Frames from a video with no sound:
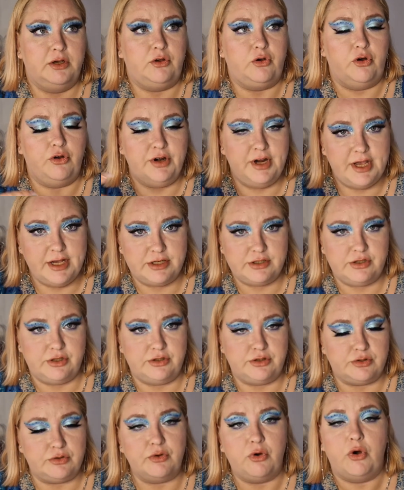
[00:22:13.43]

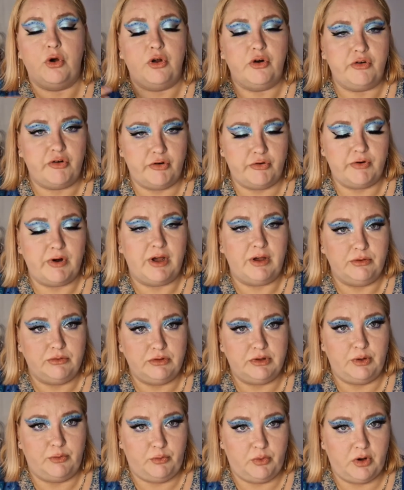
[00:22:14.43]
connections to all around
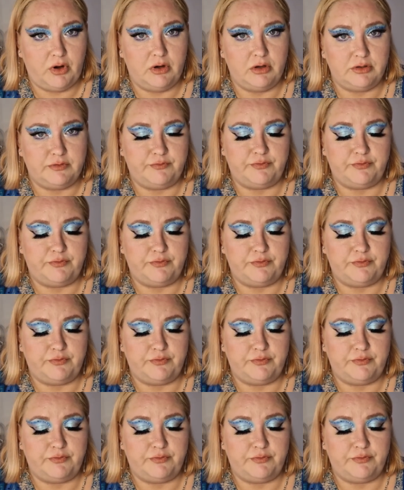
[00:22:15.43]
the world.